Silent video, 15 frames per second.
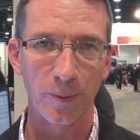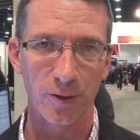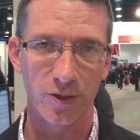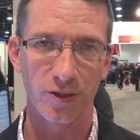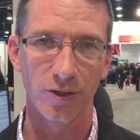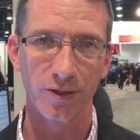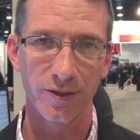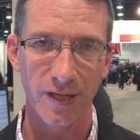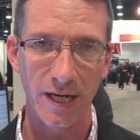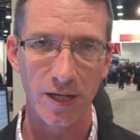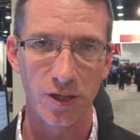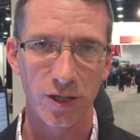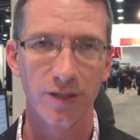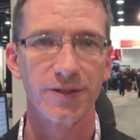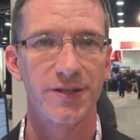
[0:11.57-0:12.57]

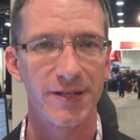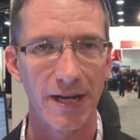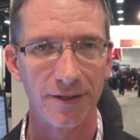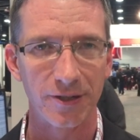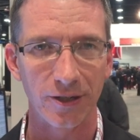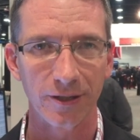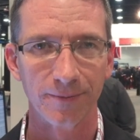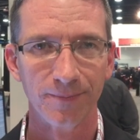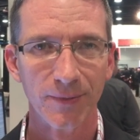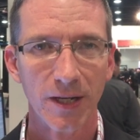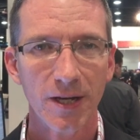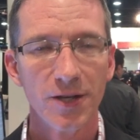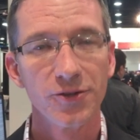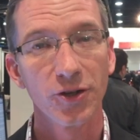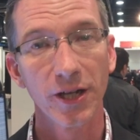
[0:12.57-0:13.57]
Personalization Center.
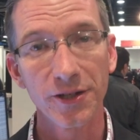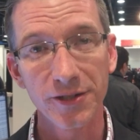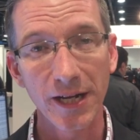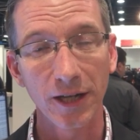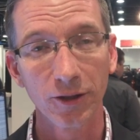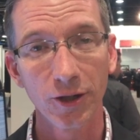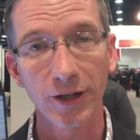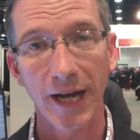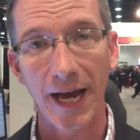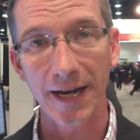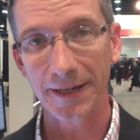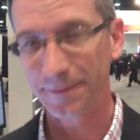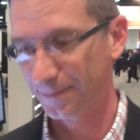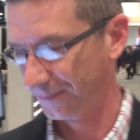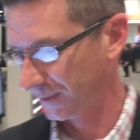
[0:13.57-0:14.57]
So let's take a look at it.